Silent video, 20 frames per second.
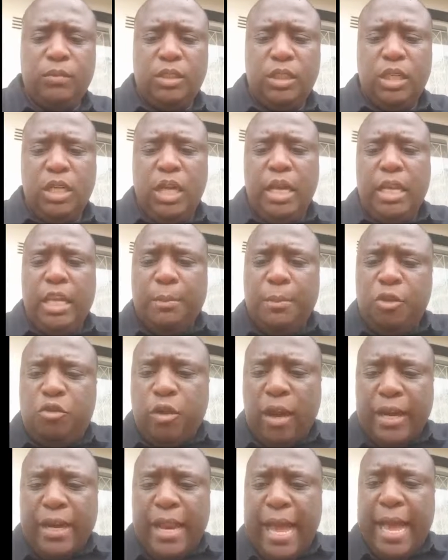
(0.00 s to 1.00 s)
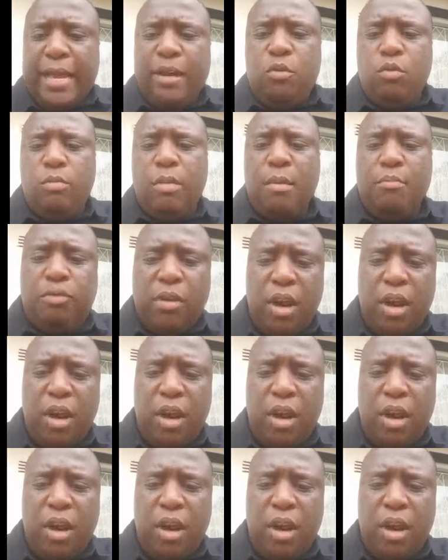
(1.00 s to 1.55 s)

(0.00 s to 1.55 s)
Let me try and add my brother.